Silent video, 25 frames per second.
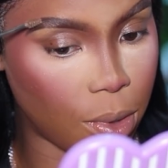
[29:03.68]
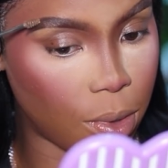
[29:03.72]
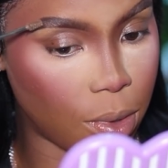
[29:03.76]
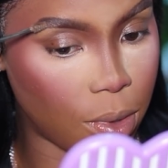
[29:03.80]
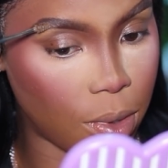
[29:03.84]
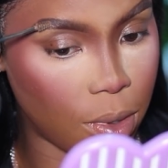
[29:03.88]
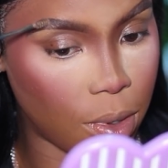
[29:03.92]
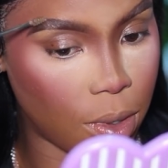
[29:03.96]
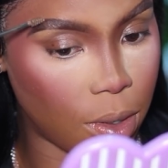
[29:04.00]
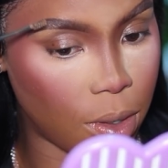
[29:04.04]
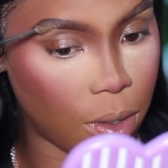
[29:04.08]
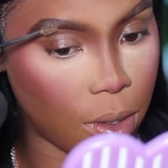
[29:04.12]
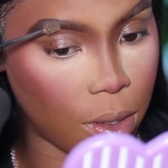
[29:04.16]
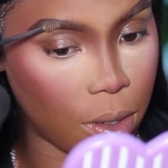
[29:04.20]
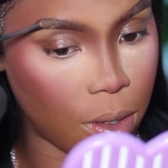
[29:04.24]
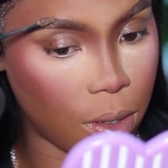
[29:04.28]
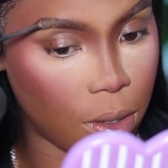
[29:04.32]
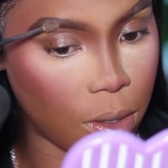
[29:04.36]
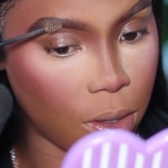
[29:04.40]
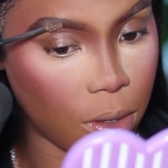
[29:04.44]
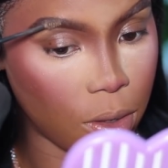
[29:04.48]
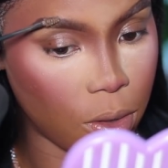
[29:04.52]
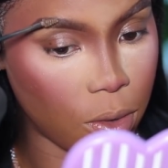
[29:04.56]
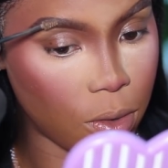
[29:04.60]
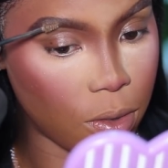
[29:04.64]
but
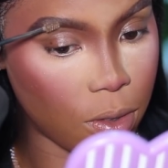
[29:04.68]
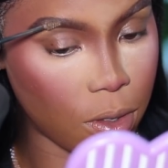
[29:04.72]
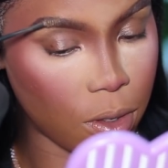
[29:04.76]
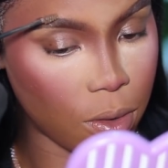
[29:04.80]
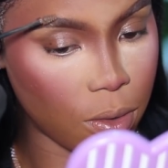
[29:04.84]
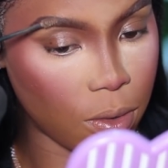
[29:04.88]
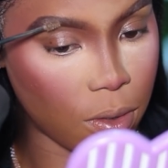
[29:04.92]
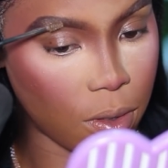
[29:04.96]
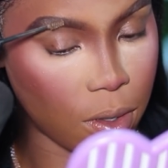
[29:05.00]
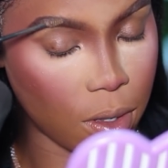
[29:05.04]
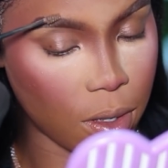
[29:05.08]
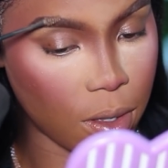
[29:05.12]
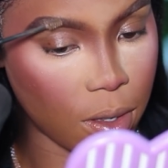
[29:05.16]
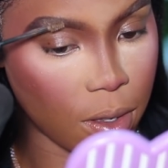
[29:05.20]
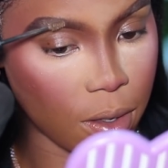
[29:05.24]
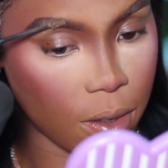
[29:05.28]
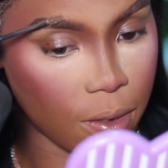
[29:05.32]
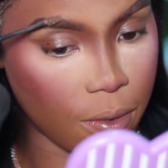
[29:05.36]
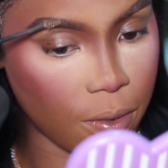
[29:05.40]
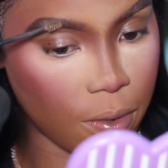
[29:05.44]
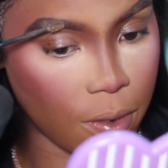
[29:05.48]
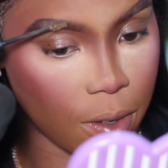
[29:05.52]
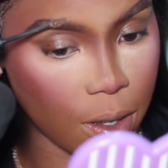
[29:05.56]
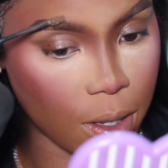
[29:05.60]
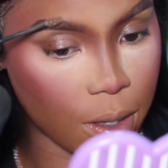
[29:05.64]
you still see
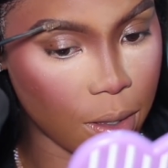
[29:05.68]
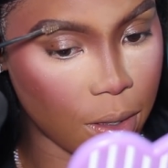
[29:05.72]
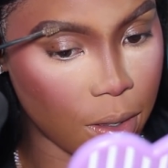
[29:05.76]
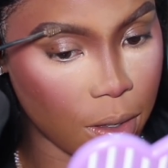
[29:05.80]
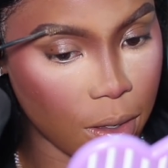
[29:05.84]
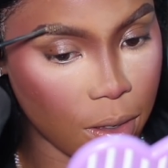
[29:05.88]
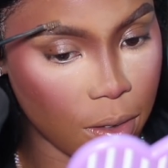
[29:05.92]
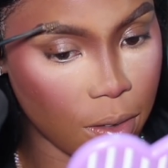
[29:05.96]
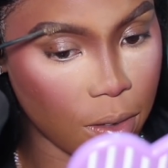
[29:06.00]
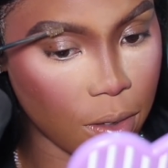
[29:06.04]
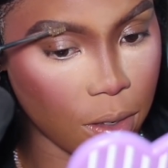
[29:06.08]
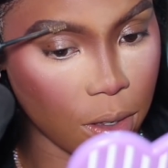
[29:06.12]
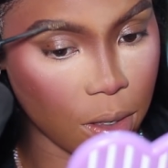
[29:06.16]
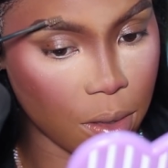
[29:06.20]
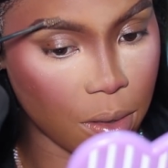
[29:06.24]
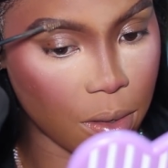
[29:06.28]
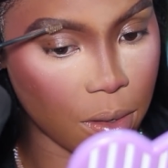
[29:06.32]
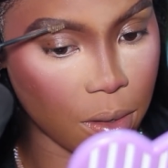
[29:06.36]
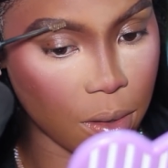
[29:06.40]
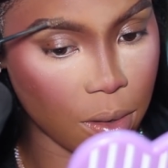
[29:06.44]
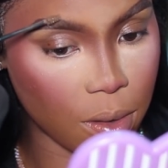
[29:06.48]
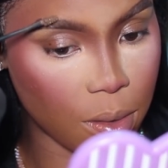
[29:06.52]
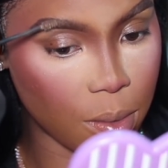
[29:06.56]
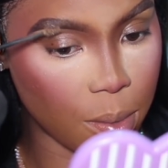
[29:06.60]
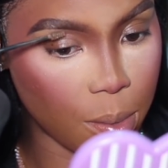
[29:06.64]
the effect. It's
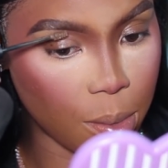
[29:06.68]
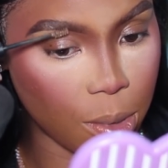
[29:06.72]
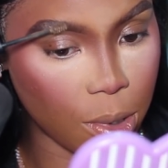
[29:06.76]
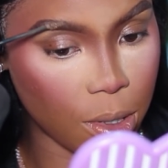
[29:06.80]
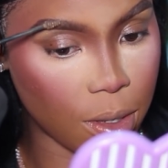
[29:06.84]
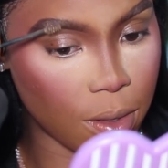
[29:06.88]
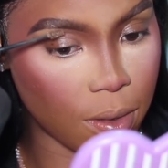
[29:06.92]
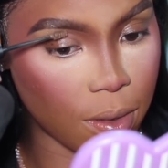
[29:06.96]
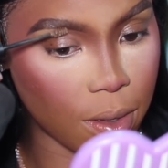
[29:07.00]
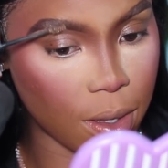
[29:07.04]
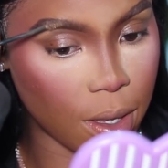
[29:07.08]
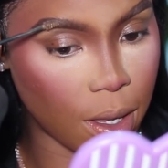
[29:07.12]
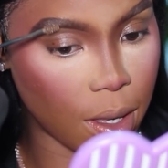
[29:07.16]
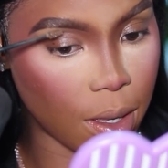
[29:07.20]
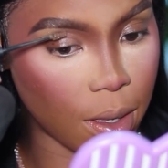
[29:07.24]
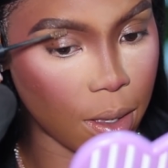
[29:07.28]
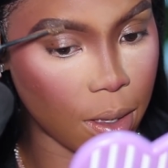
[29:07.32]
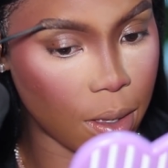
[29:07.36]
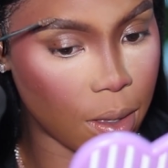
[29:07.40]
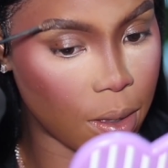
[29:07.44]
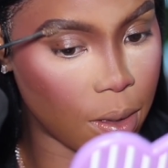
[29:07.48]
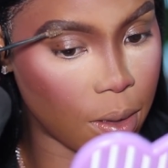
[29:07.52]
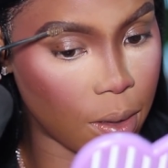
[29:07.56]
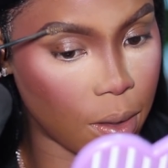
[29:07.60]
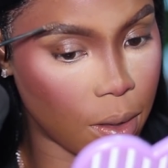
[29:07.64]
subtle, but it's
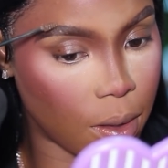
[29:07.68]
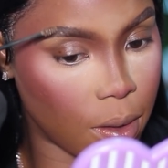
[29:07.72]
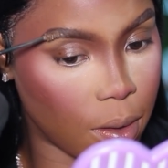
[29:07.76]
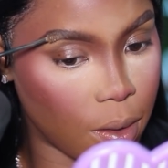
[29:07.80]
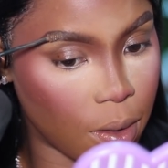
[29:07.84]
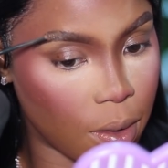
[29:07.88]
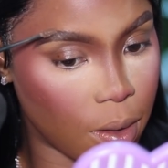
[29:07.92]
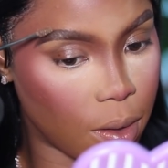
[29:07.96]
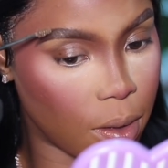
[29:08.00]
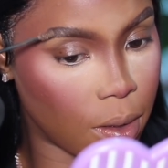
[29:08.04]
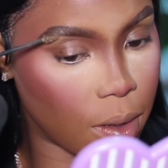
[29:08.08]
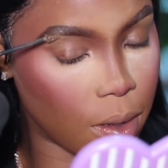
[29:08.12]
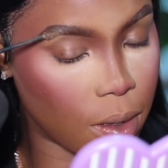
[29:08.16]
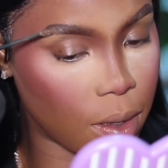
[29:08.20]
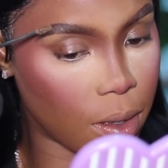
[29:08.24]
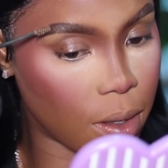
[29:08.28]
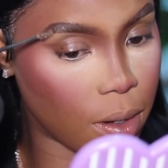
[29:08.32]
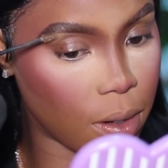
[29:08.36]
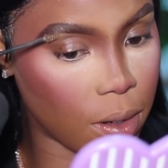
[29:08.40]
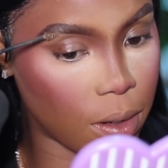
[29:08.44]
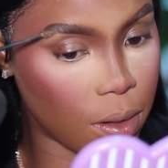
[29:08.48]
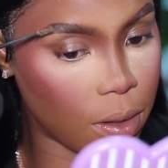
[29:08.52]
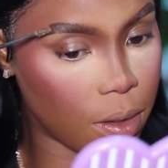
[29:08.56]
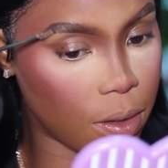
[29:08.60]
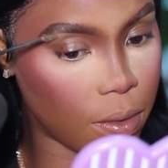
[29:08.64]
there.
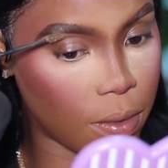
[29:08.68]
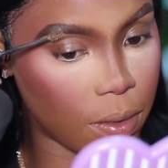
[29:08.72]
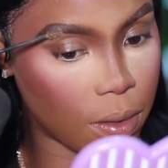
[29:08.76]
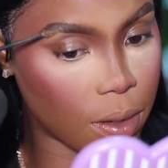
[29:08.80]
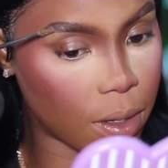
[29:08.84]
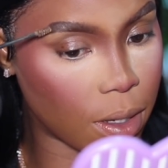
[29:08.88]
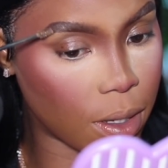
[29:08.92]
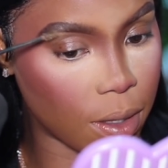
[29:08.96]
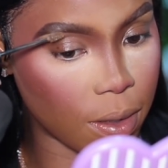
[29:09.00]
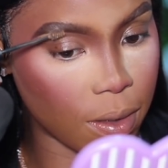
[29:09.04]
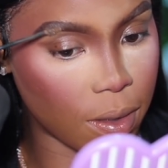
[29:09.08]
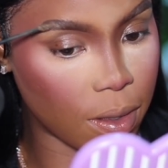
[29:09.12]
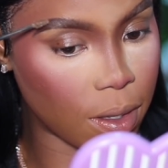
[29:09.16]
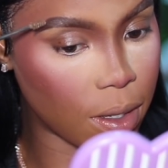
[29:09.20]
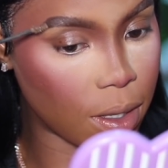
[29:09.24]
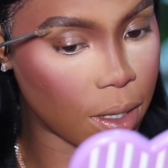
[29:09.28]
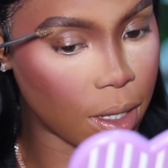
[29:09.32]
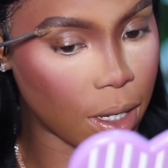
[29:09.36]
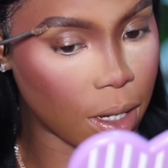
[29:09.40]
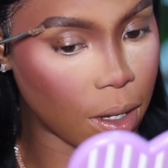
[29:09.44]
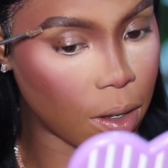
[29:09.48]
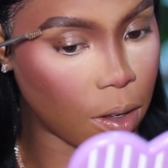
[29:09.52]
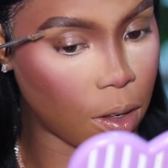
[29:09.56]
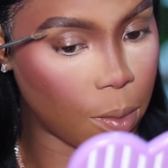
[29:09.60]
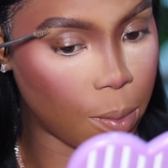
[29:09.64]
I don't know if you can see
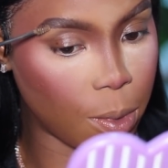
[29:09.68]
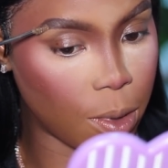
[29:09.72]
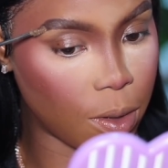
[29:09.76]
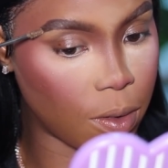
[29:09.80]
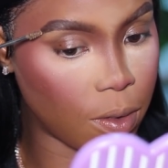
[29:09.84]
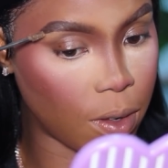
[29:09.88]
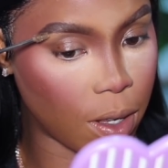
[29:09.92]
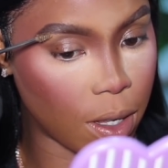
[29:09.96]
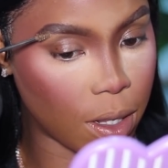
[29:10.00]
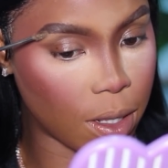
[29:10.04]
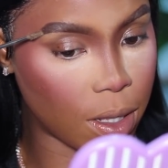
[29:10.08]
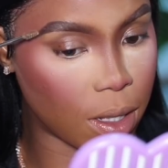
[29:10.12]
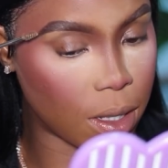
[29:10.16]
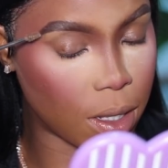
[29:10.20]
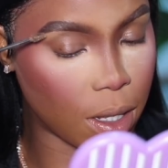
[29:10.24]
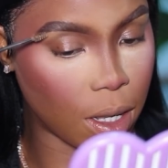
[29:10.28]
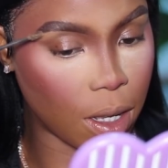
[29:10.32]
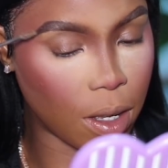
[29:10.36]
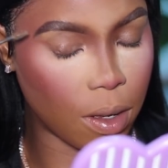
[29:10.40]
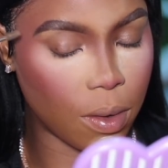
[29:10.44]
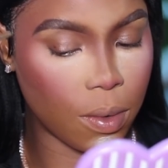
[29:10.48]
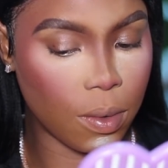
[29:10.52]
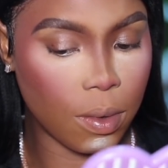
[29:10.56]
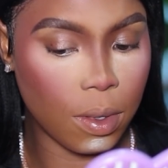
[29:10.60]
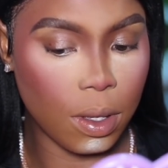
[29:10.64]
that. Comment right
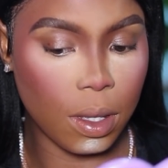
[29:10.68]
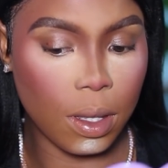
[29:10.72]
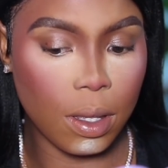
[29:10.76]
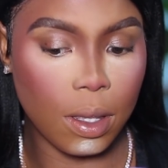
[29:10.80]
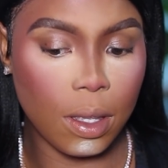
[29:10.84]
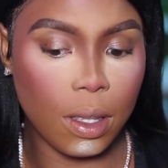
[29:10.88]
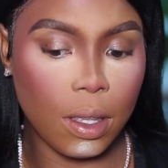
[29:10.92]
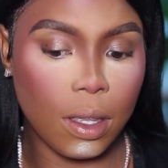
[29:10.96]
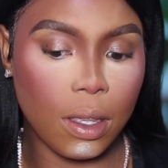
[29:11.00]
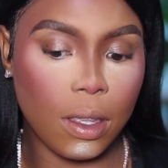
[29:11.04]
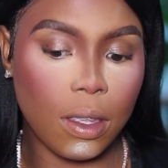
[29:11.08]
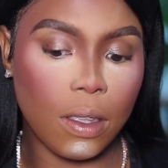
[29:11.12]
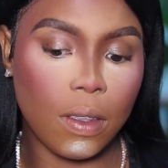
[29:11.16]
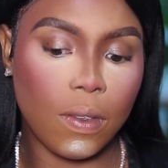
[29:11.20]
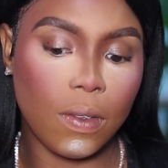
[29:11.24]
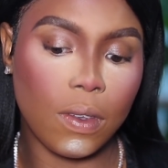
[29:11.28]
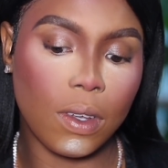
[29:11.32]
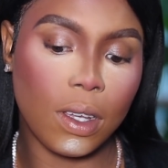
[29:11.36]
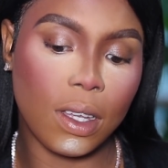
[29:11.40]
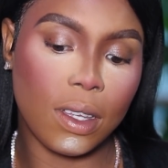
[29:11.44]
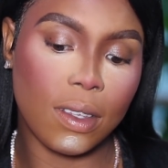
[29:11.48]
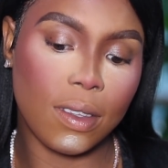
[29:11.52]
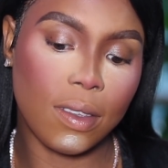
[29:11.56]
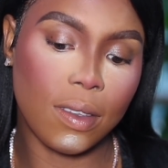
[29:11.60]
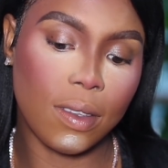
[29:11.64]
now if
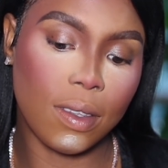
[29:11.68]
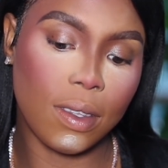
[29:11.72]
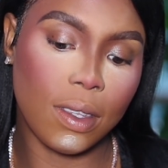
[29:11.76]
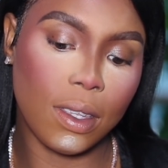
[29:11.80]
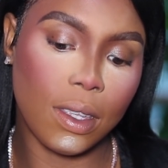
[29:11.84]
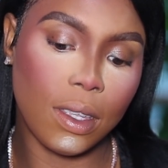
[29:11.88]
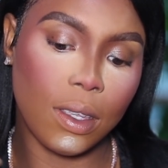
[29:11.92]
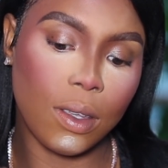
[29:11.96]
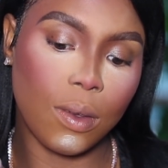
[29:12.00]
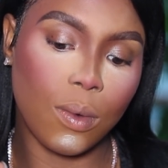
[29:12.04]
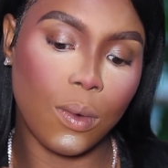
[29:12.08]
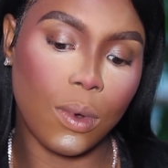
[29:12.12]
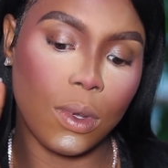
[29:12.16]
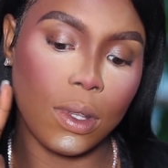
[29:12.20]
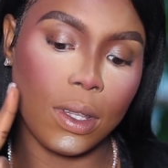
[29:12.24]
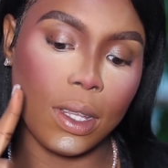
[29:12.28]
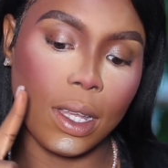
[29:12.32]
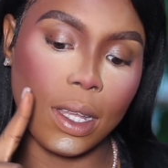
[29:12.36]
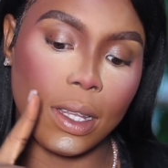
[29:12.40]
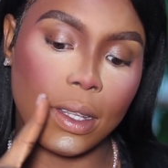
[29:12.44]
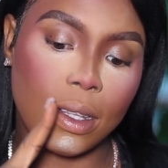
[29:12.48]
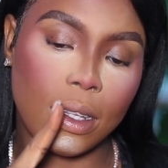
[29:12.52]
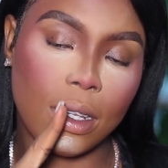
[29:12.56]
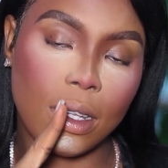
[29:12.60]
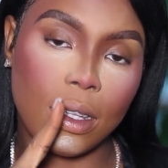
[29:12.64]
you can see what
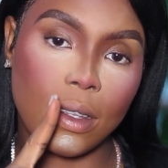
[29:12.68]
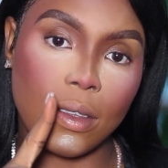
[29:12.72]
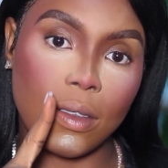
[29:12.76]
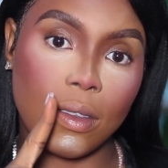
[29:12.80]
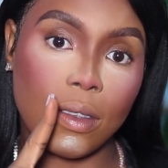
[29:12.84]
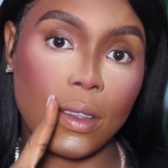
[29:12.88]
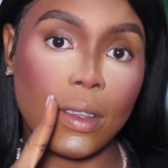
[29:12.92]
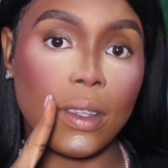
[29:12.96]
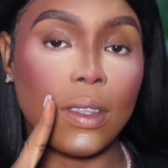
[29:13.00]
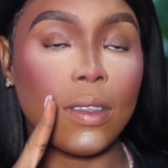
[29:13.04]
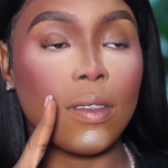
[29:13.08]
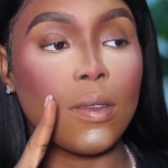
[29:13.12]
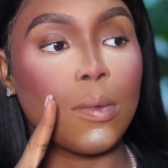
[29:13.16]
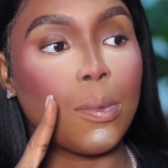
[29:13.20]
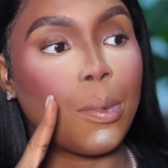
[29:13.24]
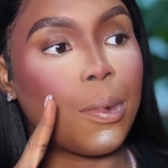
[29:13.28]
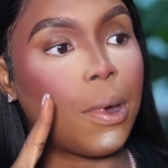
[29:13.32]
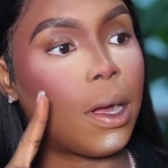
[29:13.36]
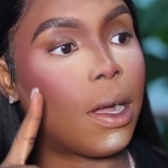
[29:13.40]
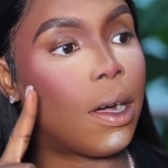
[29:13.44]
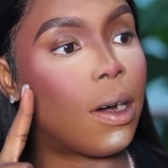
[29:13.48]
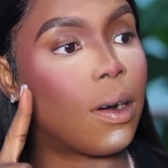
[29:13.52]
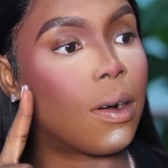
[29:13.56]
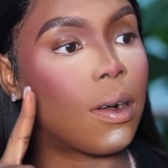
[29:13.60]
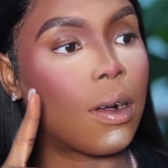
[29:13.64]
that did to this
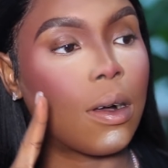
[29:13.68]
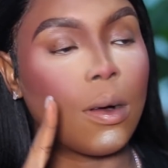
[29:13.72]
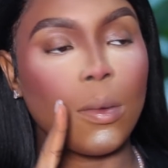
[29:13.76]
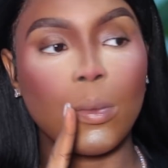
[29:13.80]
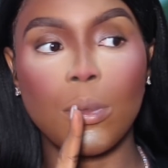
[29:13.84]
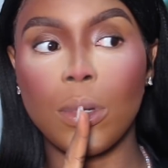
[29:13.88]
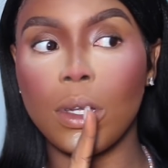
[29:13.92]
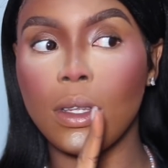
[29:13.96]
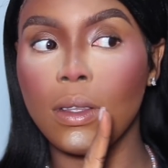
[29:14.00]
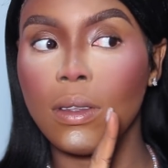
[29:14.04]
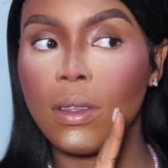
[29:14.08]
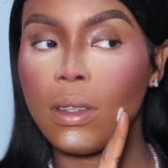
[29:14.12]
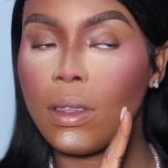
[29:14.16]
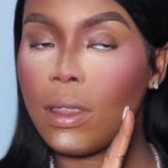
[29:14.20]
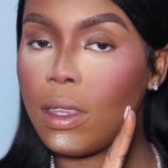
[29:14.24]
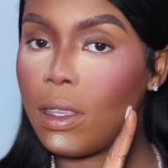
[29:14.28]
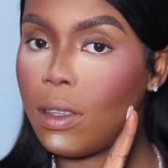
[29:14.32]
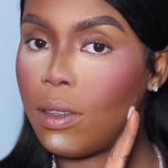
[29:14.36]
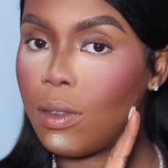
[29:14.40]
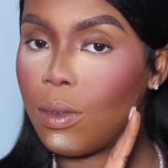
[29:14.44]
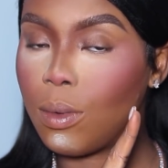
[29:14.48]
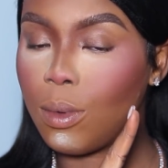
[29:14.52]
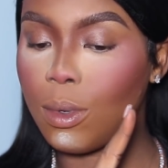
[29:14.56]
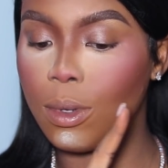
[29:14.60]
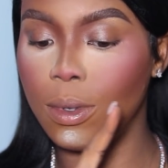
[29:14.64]
brow compared to
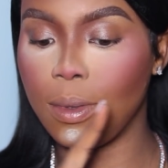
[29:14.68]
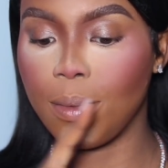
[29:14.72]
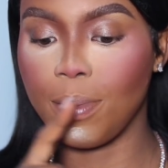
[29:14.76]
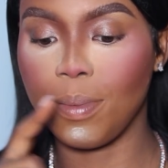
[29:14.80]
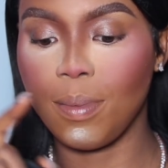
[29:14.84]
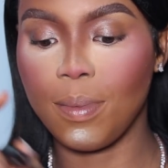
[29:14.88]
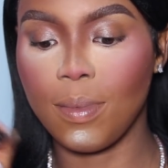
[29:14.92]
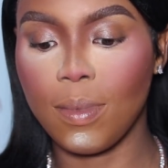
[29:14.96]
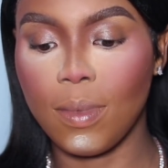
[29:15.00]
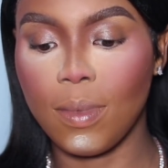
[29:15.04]
this one.